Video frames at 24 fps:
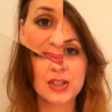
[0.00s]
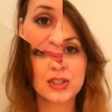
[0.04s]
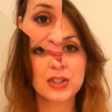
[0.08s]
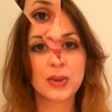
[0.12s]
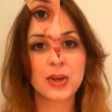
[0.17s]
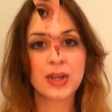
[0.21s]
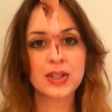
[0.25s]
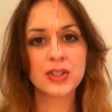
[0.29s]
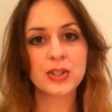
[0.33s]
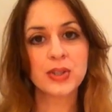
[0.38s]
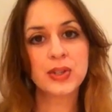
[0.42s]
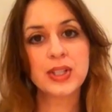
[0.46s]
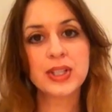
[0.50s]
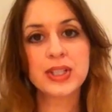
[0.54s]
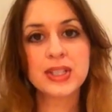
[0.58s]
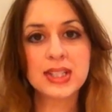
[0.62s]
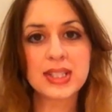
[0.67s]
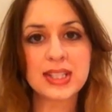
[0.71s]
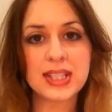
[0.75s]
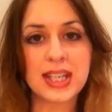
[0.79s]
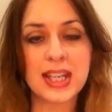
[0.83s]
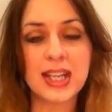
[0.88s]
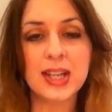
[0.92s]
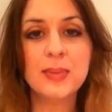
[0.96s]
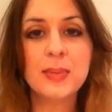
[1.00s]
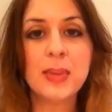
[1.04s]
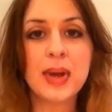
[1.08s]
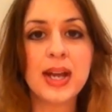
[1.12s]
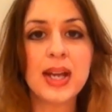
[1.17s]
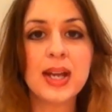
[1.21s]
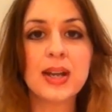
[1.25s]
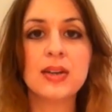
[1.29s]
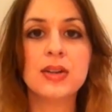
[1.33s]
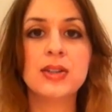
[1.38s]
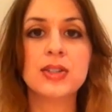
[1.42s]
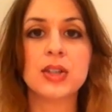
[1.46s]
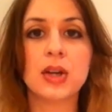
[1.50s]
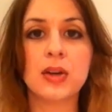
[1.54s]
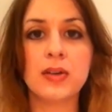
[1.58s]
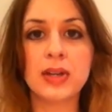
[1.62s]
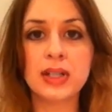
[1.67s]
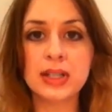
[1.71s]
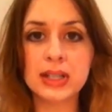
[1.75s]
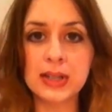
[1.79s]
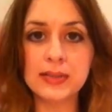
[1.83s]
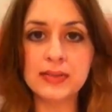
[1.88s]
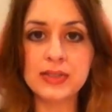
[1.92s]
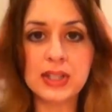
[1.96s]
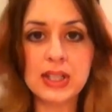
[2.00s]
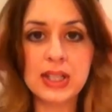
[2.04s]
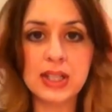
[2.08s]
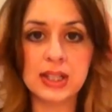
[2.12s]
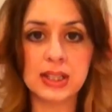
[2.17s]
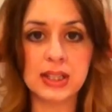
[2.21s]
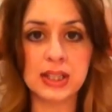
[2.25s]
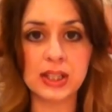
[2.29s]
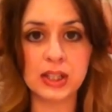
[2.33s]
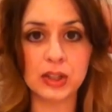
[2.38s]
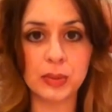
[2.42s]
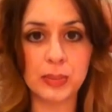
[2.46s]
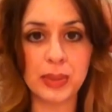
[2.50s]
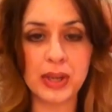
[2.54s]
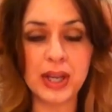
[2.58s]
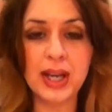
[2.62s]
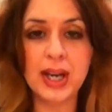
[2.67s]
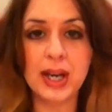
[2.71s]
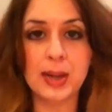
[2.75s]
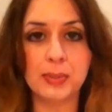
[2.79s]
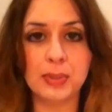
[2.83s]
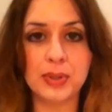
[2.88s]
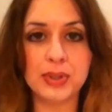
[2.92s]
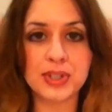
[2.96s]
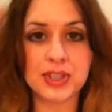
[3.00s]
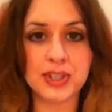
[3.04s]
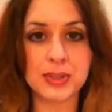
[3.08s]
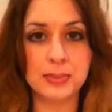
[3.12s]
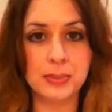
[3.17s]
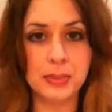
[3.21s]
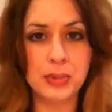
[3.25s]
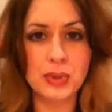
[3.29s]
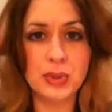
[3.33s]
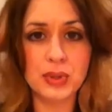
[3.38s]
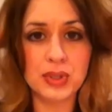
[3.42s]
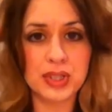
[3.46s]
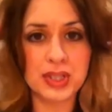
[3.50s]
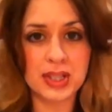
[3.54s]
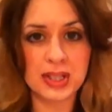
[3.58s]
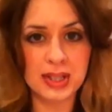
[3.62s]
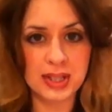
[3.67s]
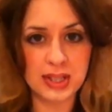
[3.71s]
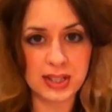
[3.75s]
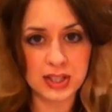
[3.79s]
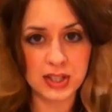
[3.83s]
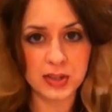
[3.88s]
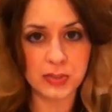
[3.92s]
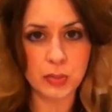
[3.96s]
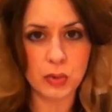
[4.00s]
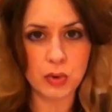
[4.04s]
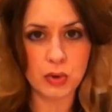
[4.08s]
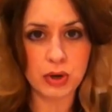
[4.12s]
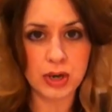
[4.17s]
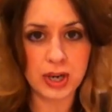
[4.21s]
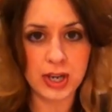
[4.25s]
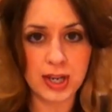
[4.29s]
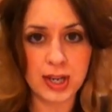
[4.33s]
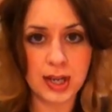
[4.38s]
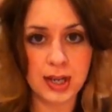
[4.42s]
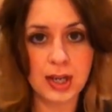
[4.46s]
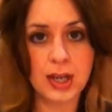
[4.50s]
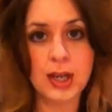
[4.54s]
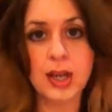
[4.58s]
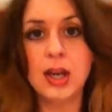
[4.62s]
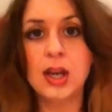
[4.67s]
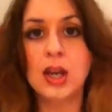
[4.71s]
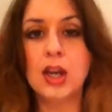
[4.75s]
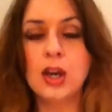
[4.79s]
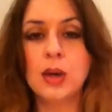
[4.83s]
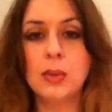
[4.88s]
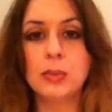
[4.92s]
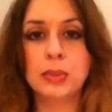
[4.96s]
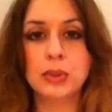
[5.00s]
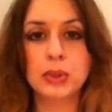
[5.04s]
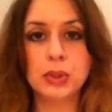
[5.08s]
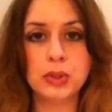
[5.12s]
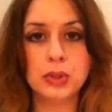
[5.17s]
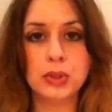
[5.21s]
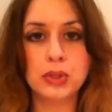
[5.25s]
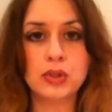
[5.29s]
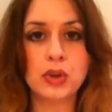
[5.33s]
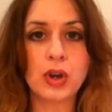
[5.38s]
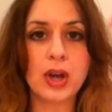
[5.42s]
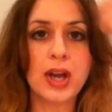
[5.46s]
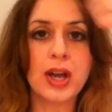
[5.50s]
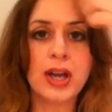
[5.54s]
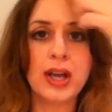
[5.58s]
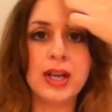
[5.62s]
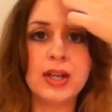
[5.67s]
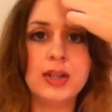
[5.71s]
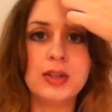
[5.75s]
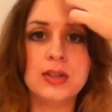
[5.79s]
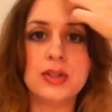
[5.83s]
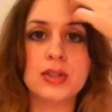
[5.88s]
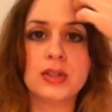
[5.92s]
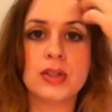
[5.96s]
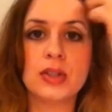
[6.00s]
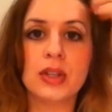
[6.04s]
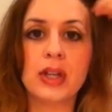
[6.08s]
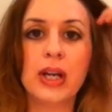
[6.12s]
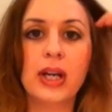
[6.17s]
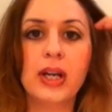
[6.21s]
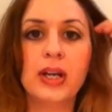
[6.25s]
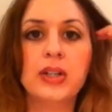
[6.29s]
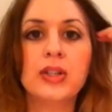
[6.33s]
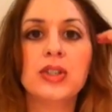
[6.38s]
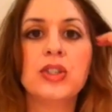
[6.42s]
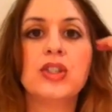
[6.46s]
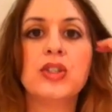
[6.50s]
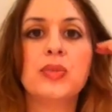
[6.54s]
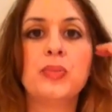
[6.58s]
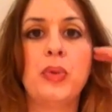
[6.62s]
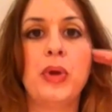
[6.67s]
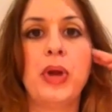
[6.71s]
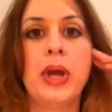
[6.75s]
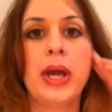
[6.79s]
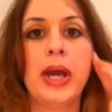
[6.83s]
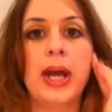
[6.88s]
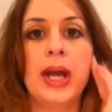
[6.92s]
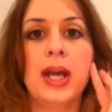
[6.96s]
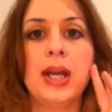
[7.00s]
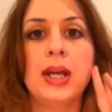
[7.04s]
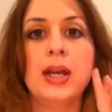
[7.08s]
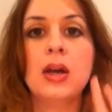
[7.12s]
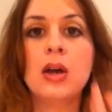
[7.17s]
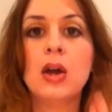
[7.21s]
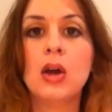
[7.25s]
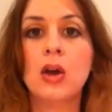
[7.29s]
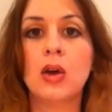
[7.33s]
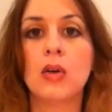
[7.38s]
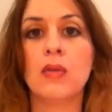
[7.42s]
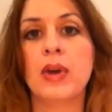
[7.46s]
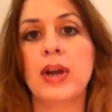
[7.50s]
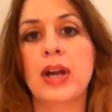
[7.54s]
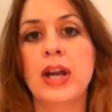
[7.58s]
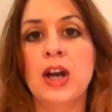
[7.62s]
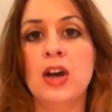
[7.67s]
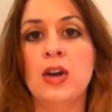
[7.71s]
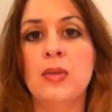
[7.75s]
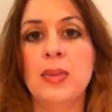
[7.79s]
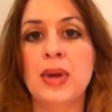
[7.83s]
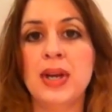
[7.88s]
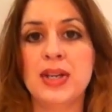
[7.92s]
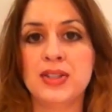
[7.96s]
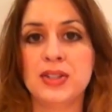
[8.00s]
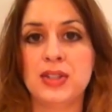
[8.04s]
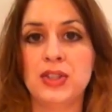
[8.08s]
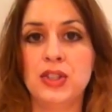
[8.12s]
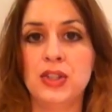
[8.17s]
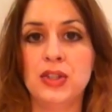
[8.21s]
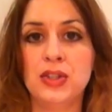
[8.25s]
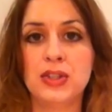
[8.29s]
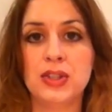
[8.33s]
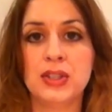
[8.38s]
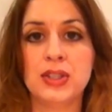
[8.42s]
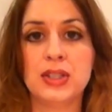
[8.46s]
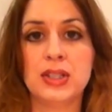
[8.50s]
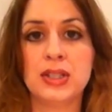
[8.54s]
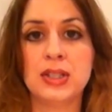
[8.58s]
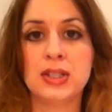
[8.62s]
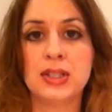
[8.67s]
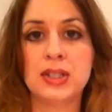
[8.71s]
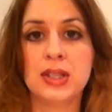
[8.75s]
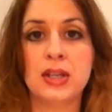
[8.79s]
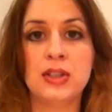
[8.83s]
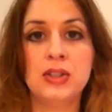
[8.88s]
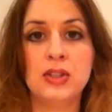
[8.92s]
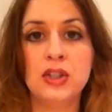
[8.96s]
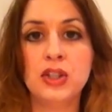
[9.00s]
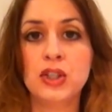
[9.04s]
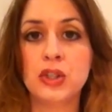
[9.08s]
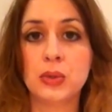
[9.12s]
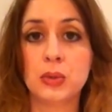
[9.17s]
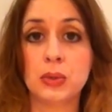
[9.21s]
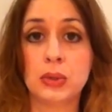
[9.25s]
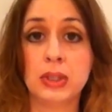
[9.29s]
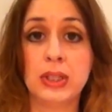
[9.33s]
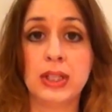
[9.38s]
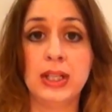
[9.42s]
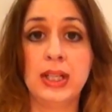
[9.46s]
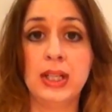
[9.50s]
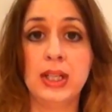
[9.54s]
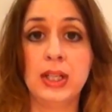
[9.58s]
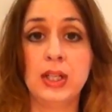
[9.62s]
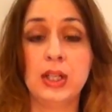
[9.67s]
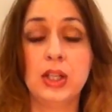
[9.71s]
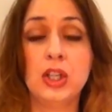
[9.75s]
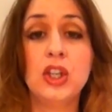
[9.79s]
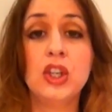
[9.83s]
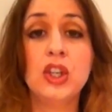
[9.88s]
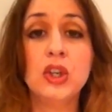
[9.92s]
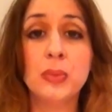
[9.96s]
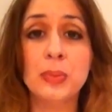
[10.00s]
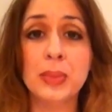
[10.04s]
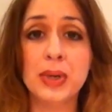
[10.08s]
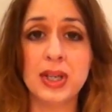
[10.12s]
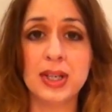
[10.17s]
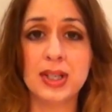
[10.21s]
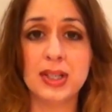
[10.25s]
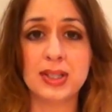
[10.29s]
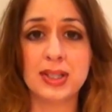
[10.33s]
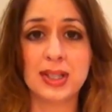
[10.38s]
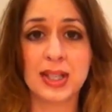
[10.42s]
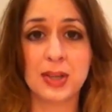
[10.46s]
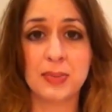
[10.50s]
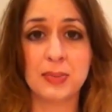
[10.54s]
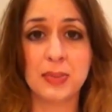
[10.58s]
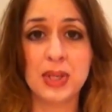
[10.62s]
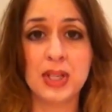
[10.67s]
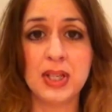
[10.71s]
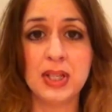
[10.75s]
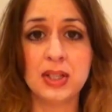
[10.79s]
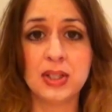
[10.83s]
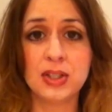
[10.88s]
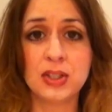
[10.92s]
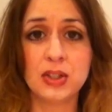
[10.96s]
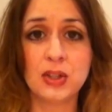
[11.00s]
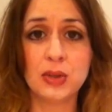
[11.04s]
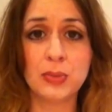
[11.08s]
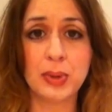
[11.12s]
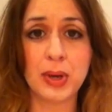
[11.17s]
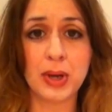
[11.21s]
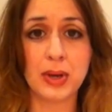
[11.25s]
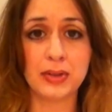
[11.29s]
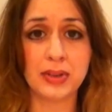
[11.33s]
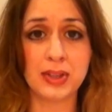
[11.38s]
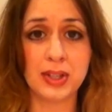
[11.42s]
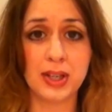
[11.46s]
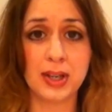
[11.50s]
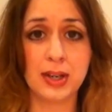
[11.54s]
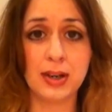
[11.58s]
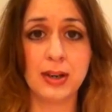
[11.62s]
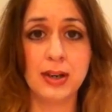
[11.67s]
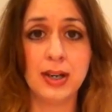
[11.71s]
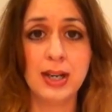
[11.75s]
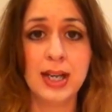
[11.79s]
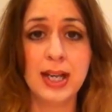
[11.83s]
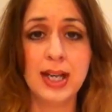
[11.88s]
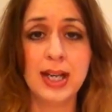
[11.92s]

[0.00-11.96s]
So as you can see, my hair is already lived in a little bit. I put some mousse in this morning, blew dry it, used a little hairspray. Right now in Massachusetts it's unusually humid. It's like pea soup out there.